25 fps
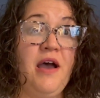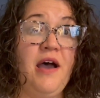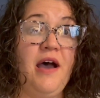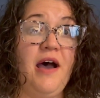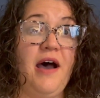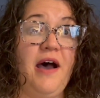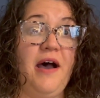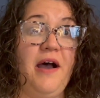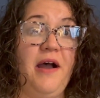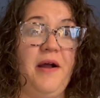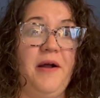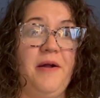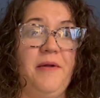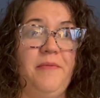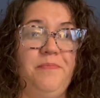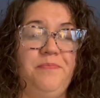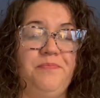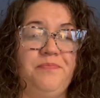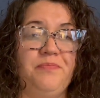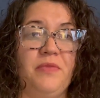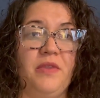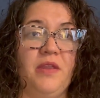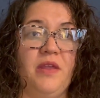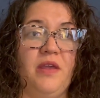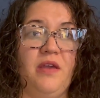
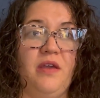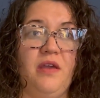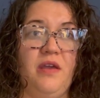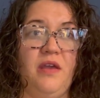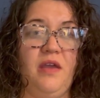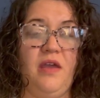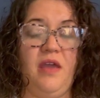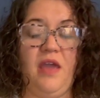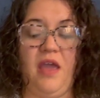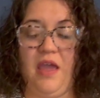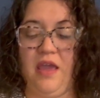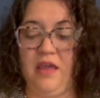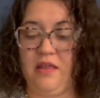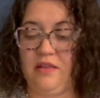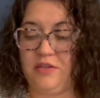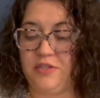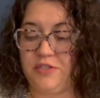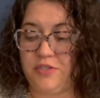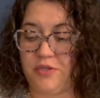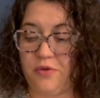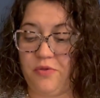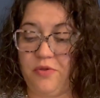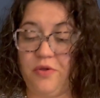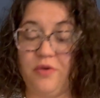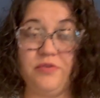And
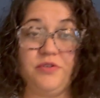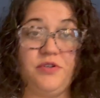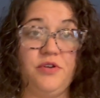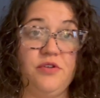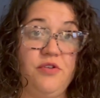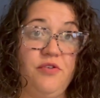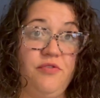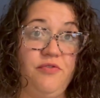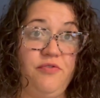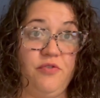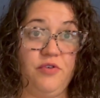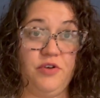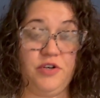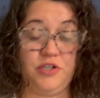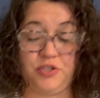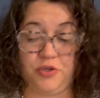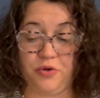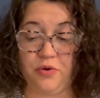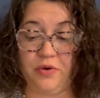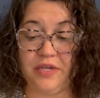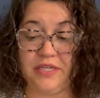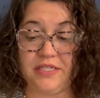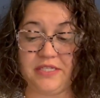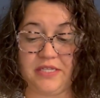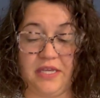so those are the four
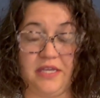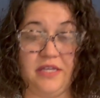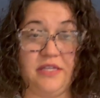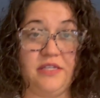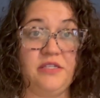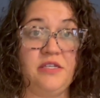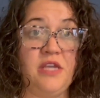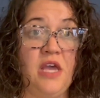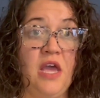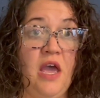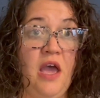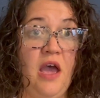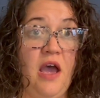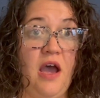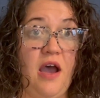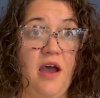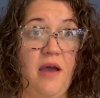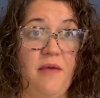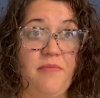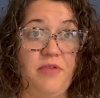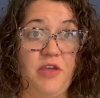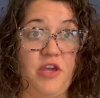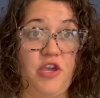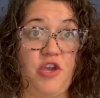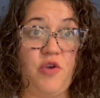choices
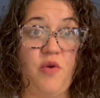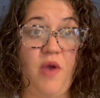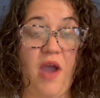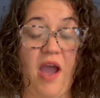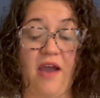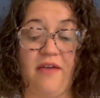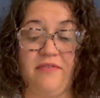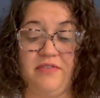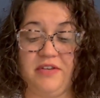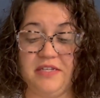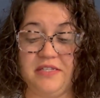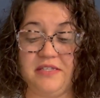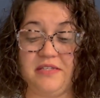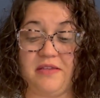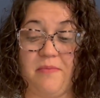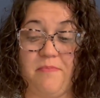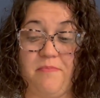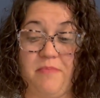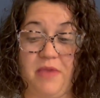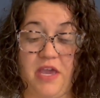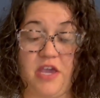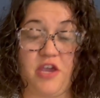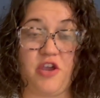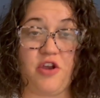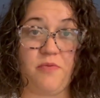that you have to
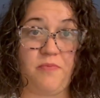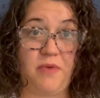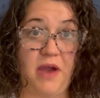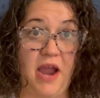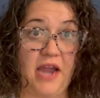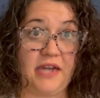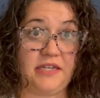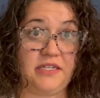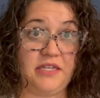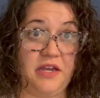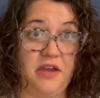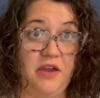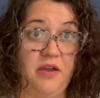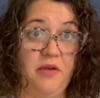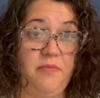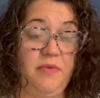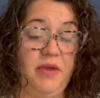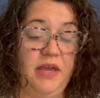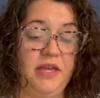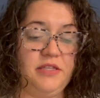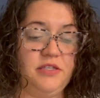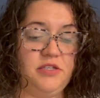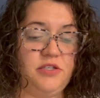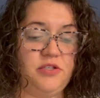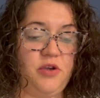submit your practicum.
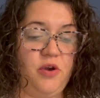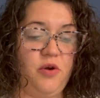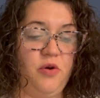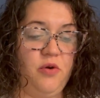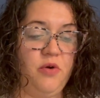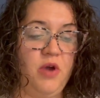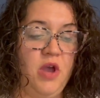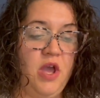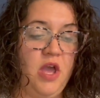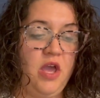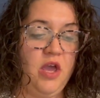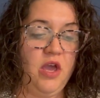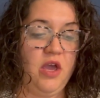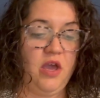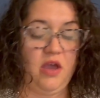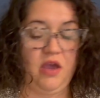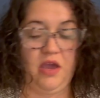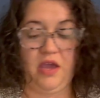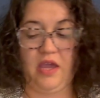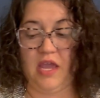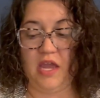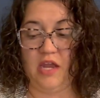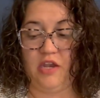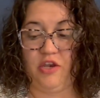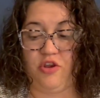And so
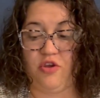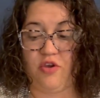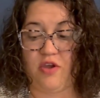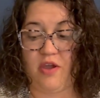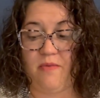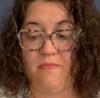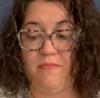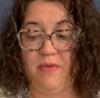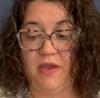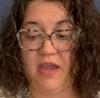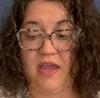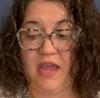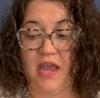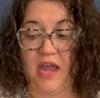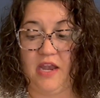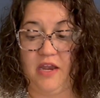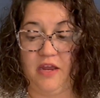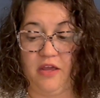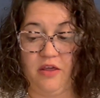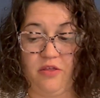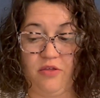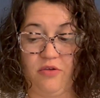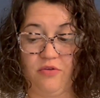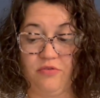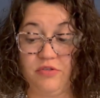again, you can pick
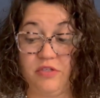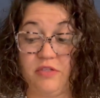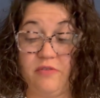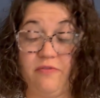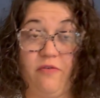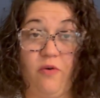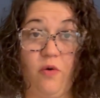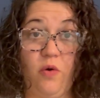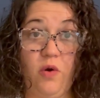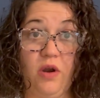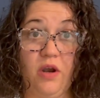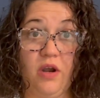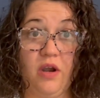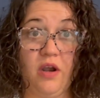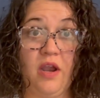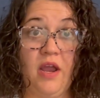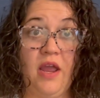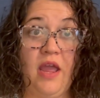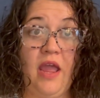any of those four.